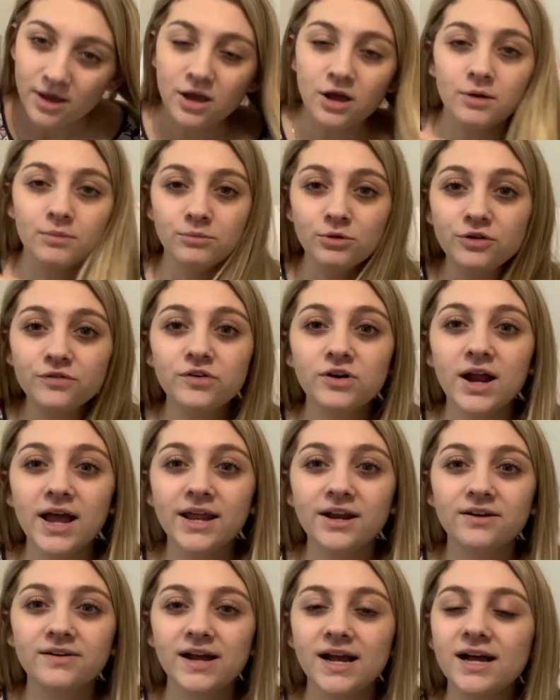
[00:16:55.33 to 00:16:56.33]
move her head
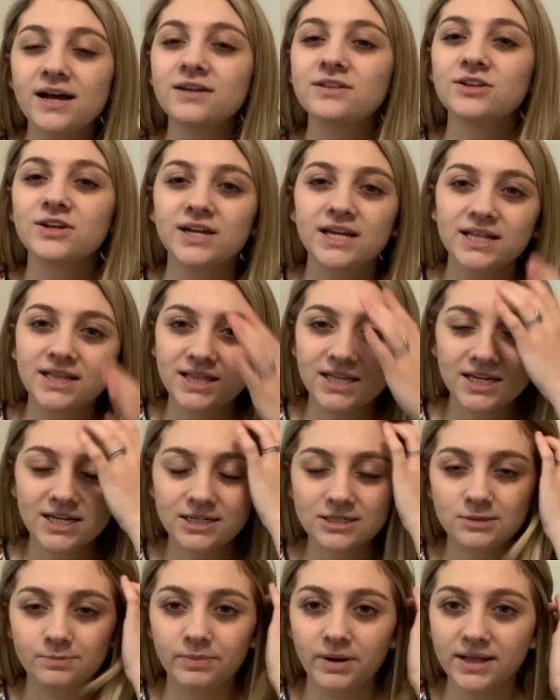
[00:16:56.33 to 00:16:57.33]
around, look at
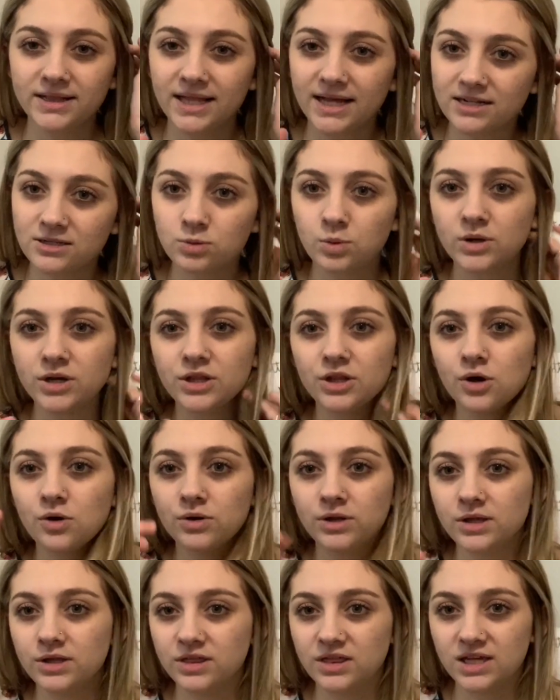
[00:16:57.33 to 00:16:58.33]
things. But that's one of the
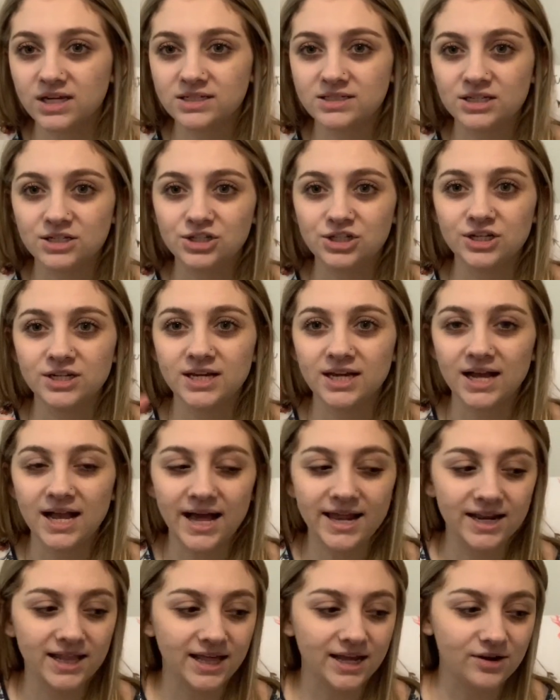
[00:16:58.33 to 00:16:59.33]
only things that she can
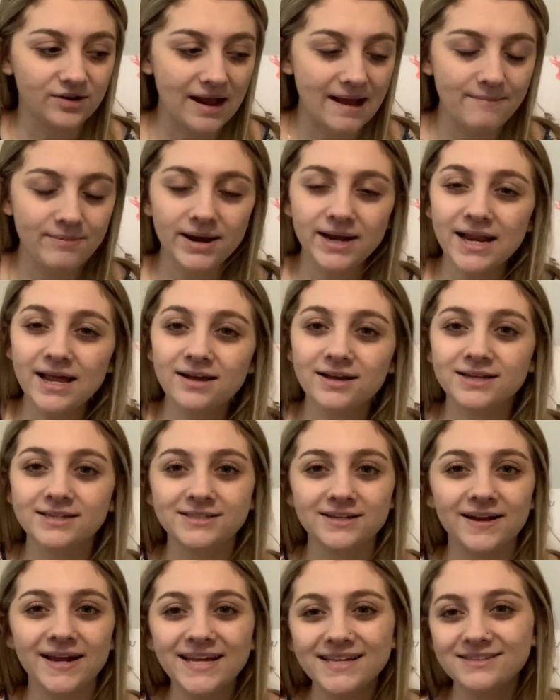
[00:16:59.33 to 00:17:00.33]
kind of like grab right now because her
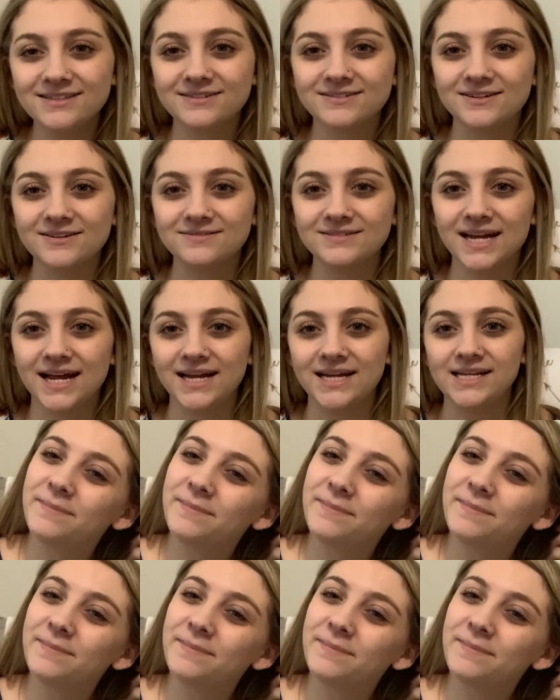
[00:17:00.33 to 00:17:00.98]
hands are so tiny.